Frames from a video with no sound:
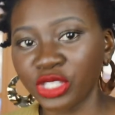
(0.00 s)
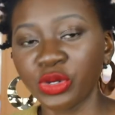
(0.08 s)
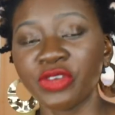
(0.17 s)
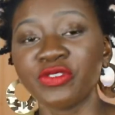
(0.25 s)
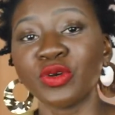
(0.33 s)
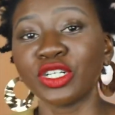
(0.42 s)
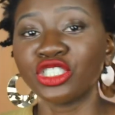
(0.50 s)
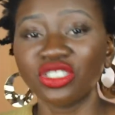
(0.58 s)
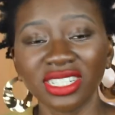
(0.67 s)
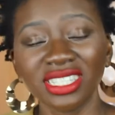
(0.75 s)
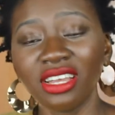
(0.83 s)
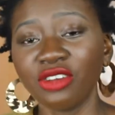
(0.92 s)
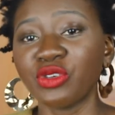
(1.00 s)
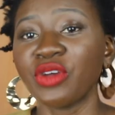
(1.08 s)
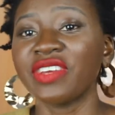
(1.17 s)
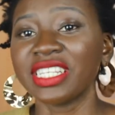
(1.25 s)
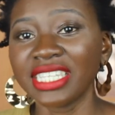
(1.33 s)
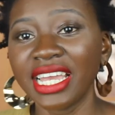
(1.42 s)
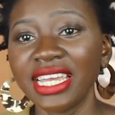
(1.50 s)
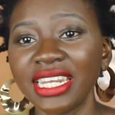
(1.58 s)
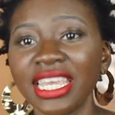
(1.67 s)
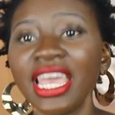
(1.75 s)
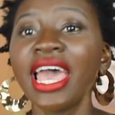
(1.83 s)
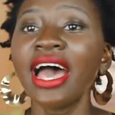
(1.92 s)
So if you are stressed out, if you have
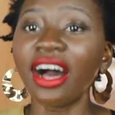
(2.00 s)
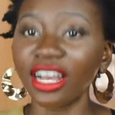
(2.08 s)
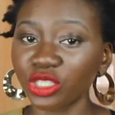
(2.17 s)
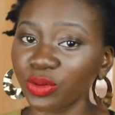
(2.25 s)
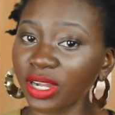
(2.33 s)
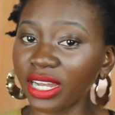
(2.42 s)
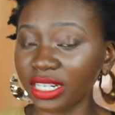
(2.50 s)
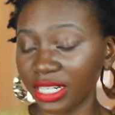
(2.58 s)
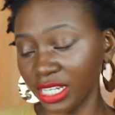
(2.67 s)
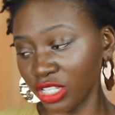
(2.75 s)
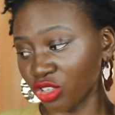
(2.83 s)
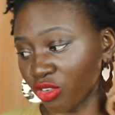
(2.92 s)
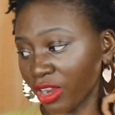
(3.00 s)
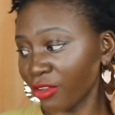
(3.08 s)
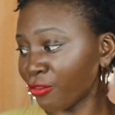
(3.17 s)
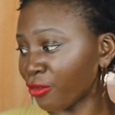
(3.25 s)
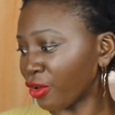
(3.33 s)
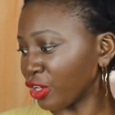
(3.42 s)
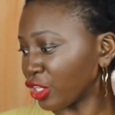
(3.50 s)
anxiety, ashwagandha is great for